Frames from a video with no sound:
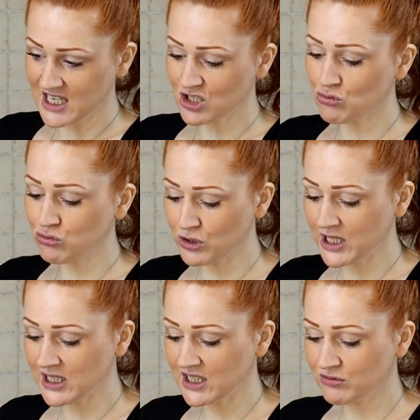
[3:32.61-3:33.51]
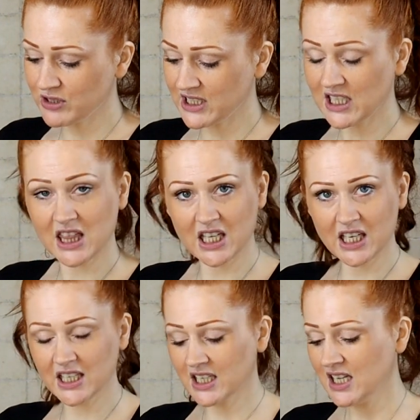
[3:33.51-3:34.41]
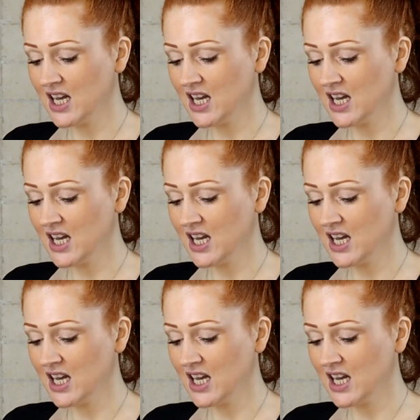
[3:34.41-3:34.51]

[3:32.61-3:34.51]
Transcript: It's really, really thick,